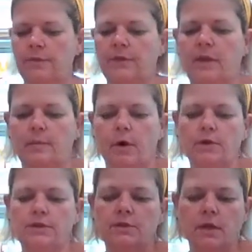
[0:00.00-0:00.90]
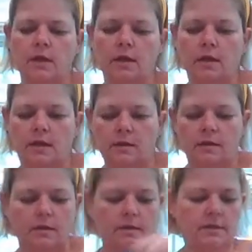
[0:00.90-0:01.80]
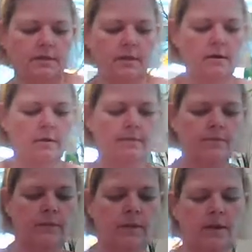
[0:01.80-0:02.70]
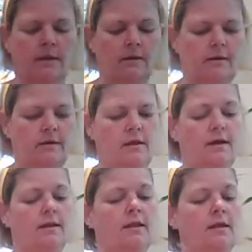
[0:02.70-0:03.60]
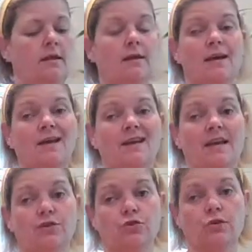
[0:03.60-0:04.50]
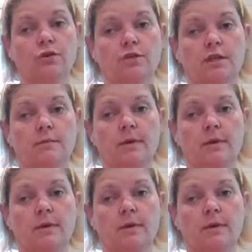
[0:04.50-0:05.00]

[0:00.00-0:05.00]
Then I'm also going to add some, and I like extra crunchy.